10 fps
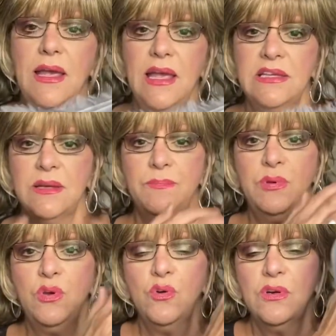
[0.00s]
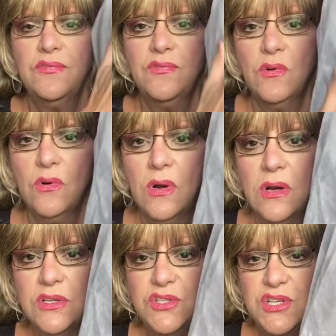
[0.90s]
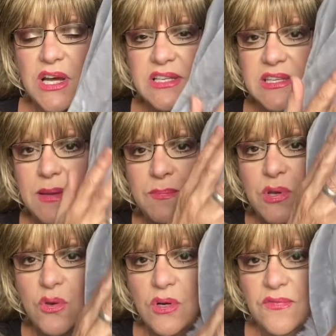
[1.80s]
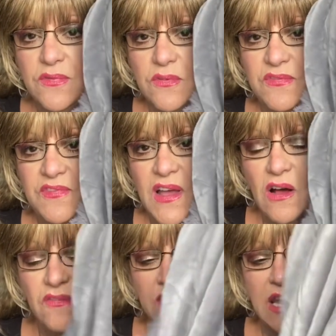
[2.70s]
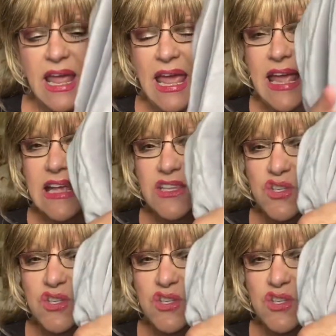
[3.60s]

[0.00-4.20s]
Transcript: is a beautiful, just a beautiful velvet. It's